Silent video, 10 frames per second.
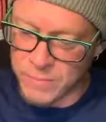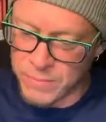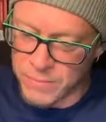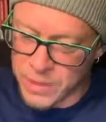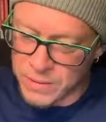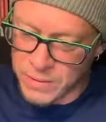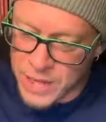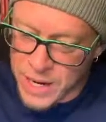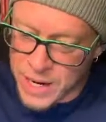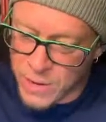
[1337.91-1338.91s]

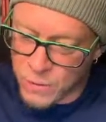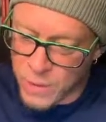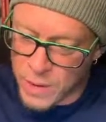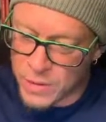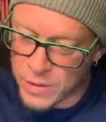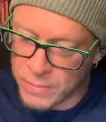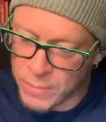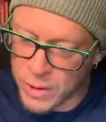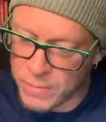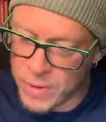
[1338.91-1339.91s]
Malayan rubber
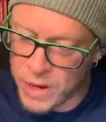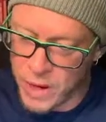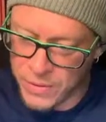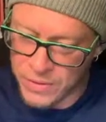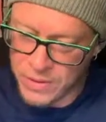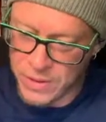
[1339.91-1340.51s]
per month.